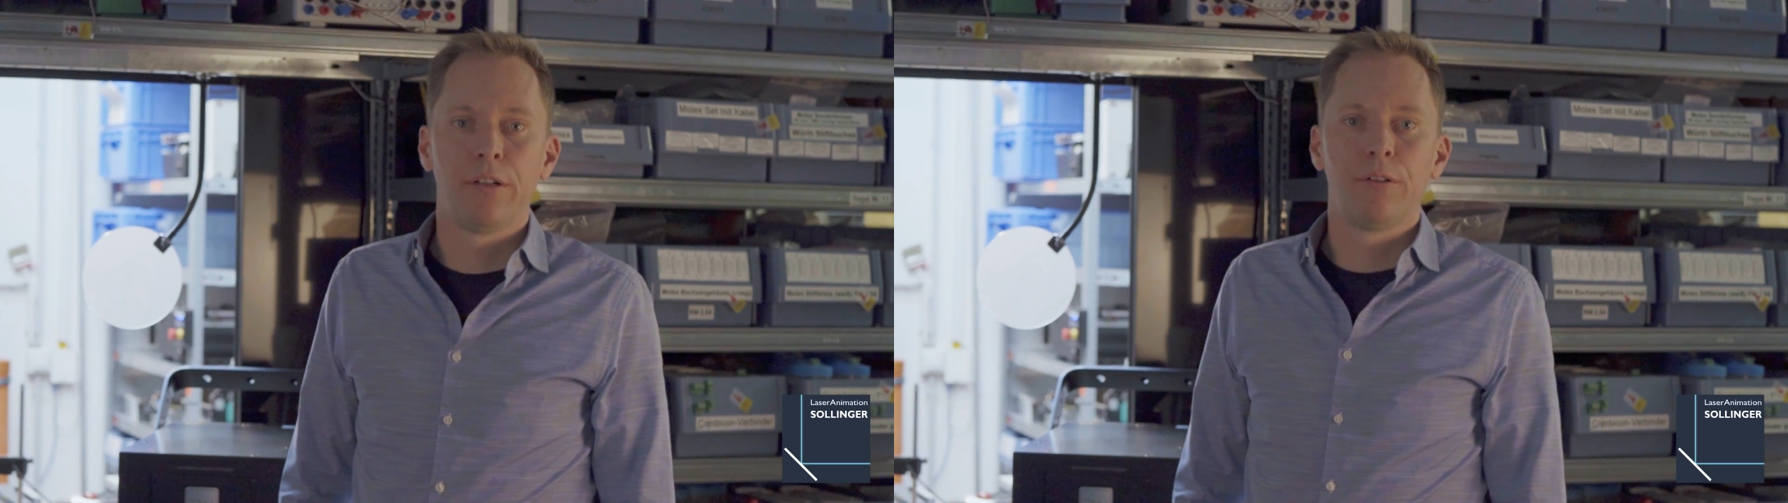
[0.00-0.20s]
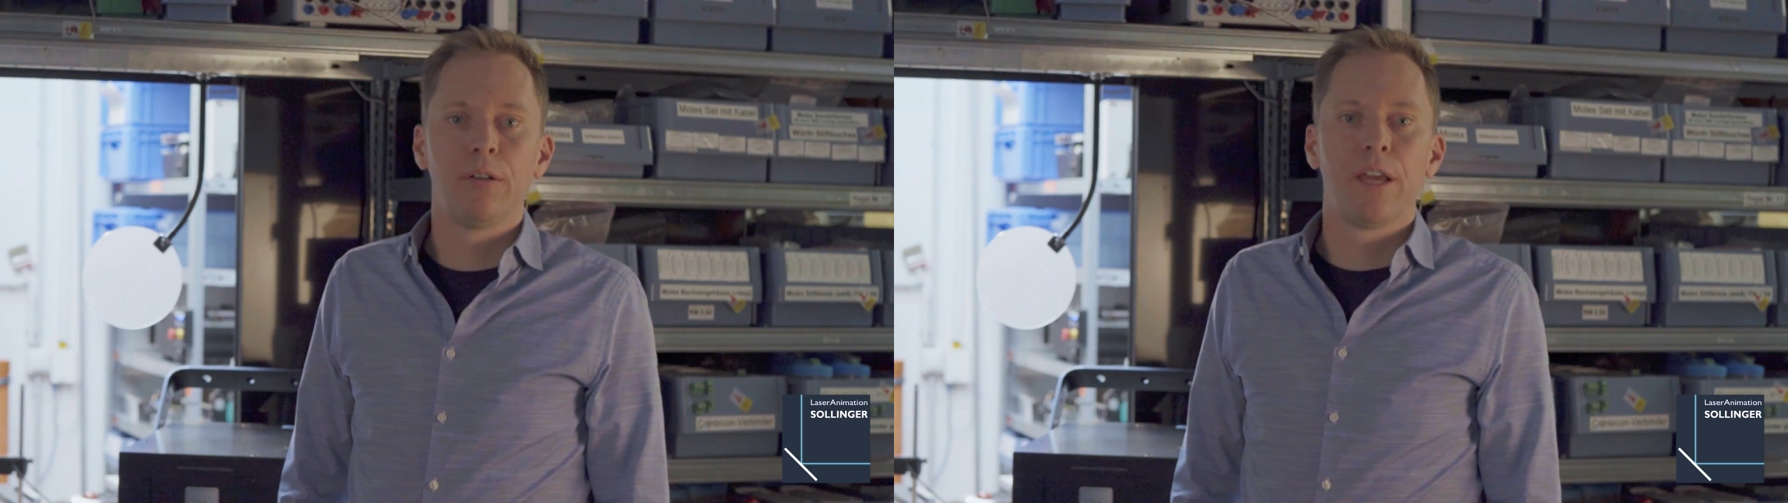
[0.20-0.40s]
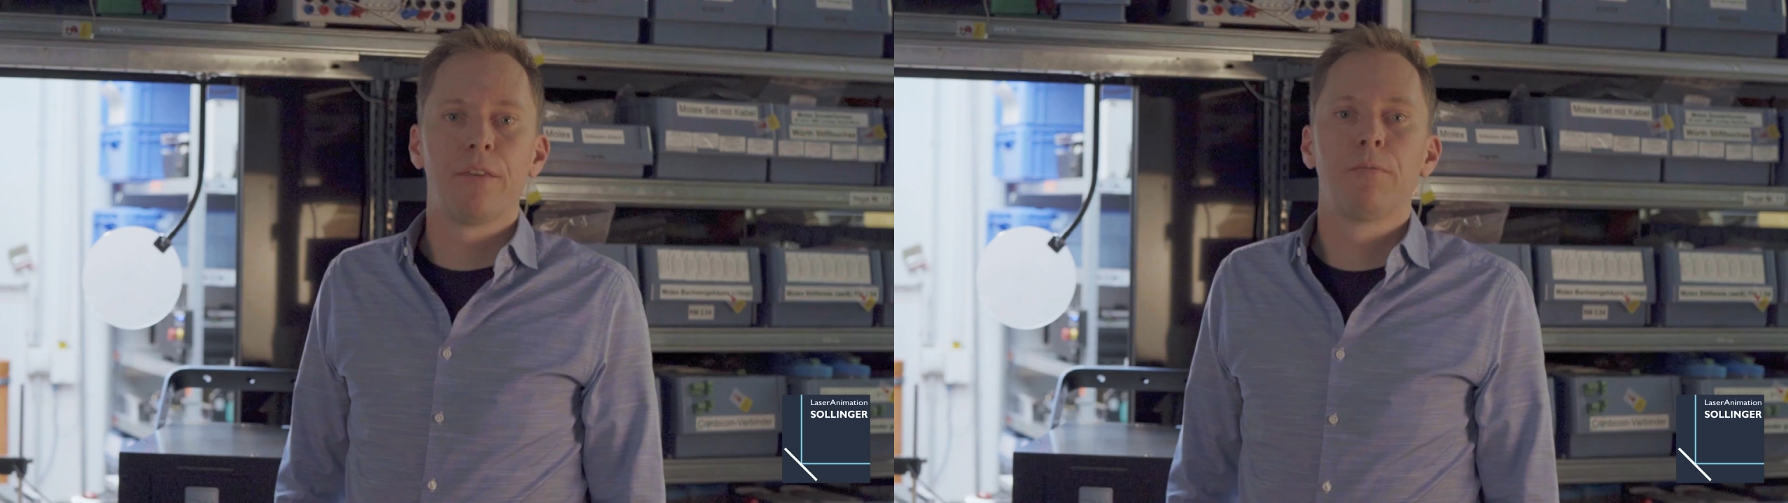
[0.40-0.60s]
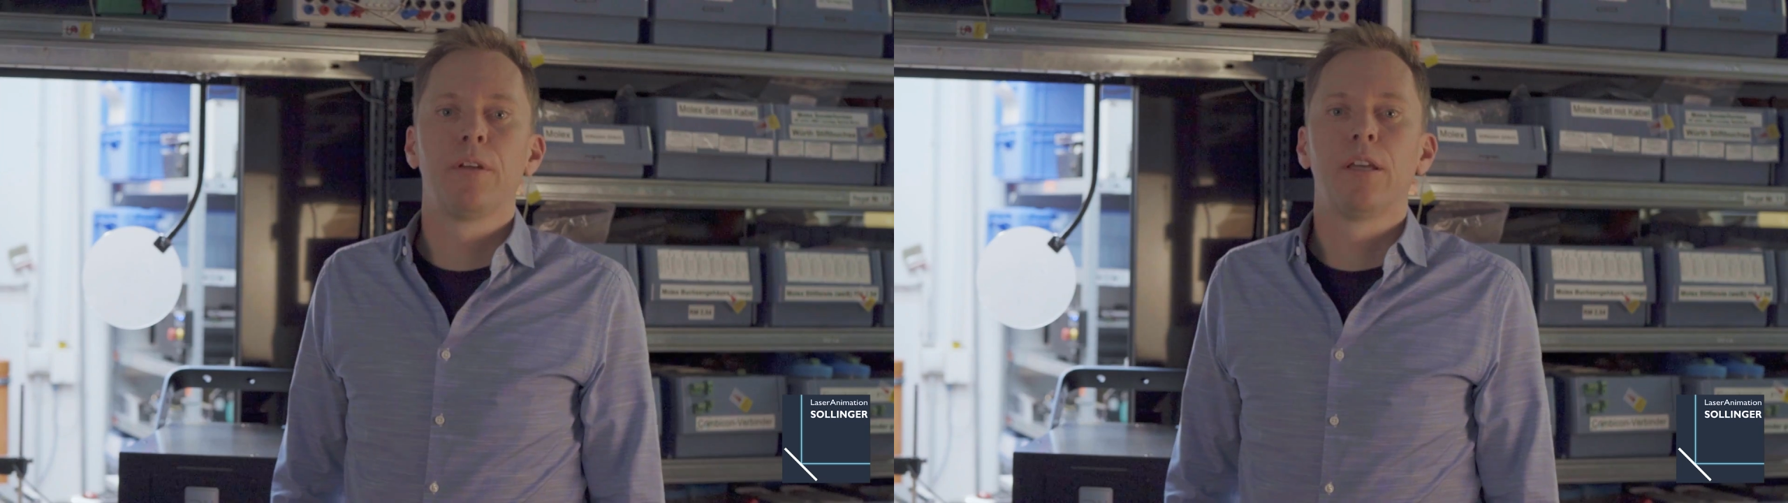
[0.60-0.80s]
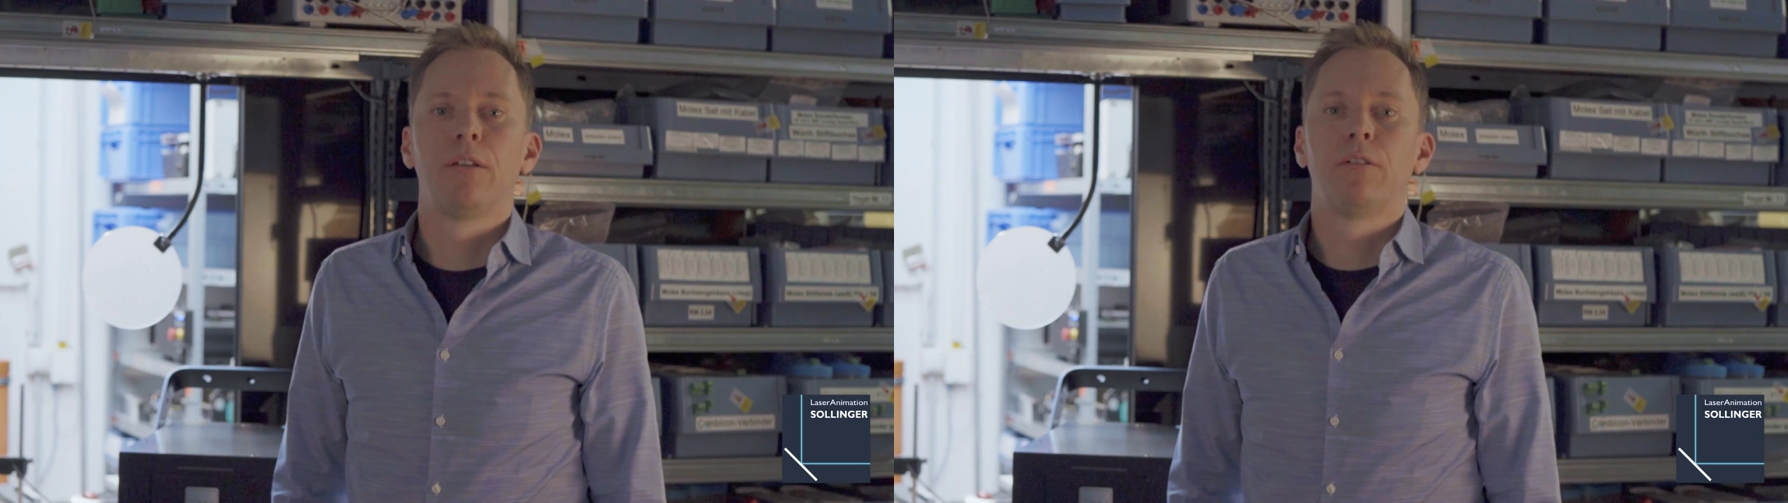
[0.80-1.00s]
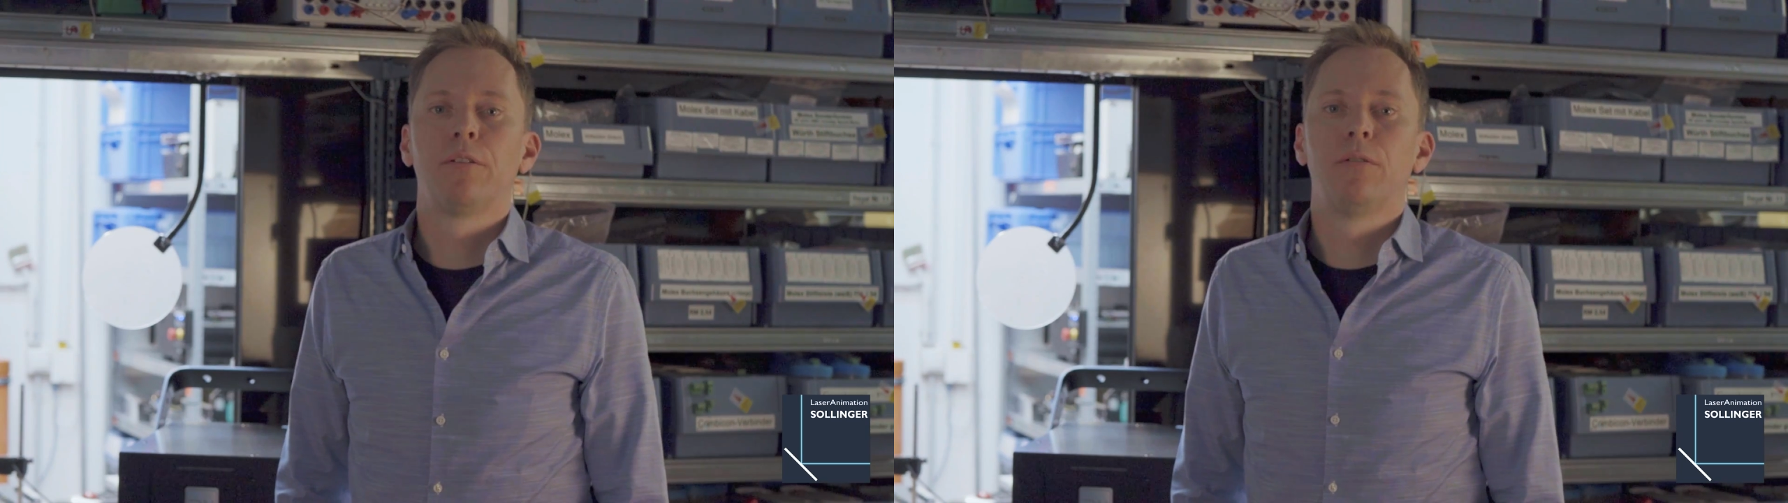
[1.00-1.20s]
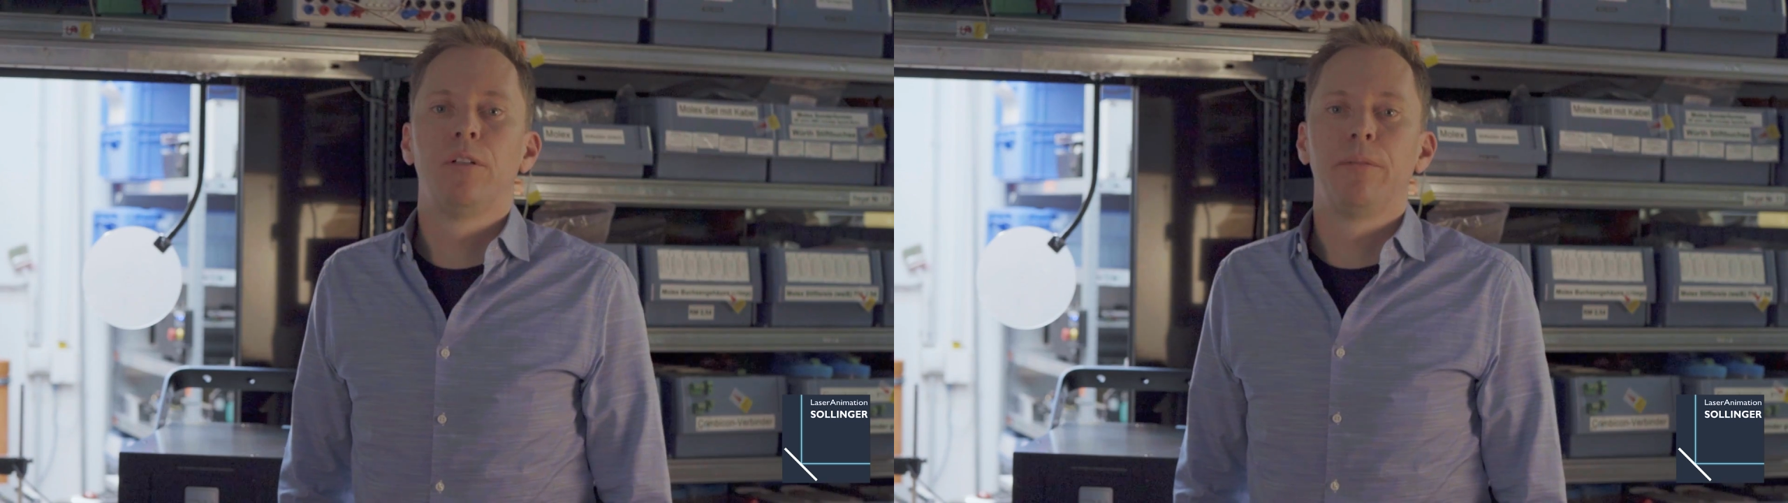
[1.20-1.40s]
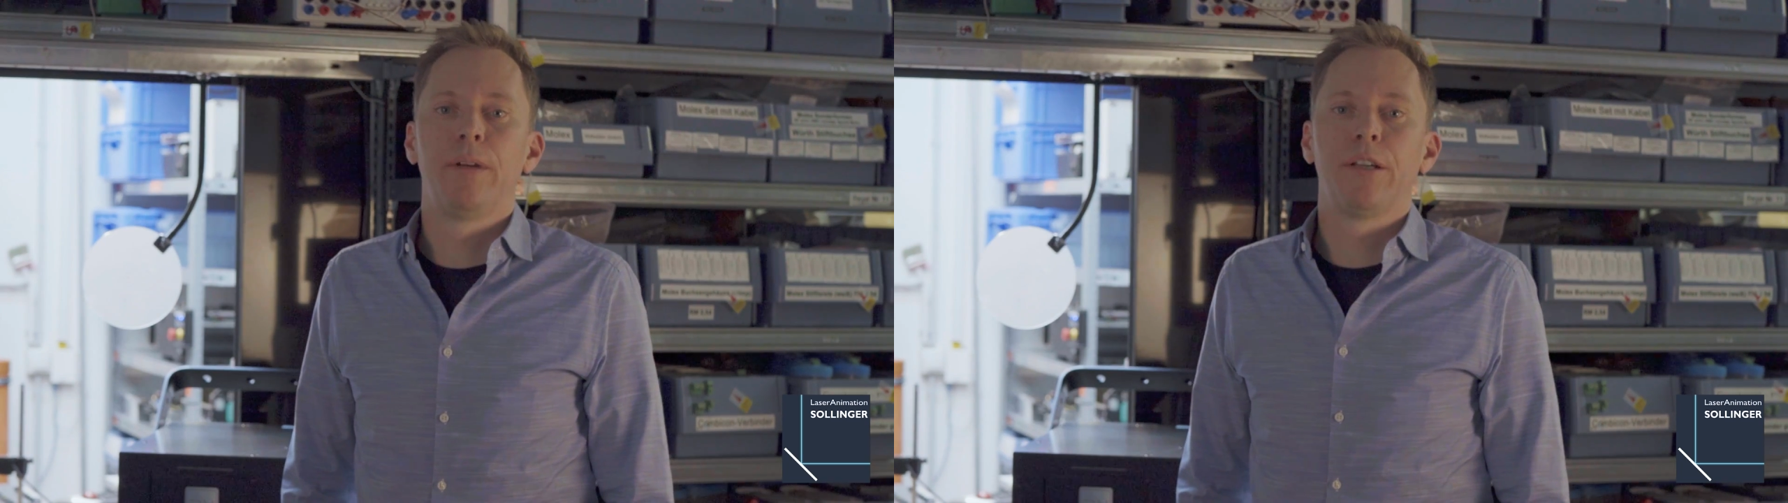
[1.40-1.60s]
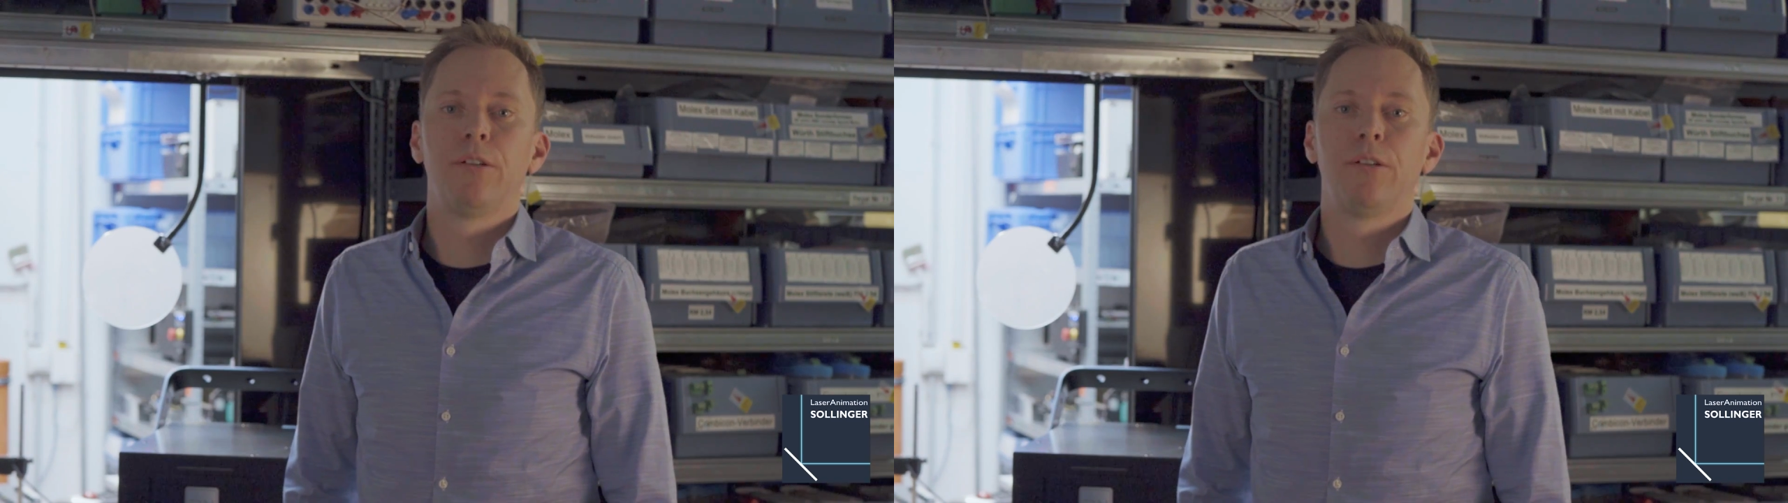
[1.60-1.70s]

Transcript: and together we can not only make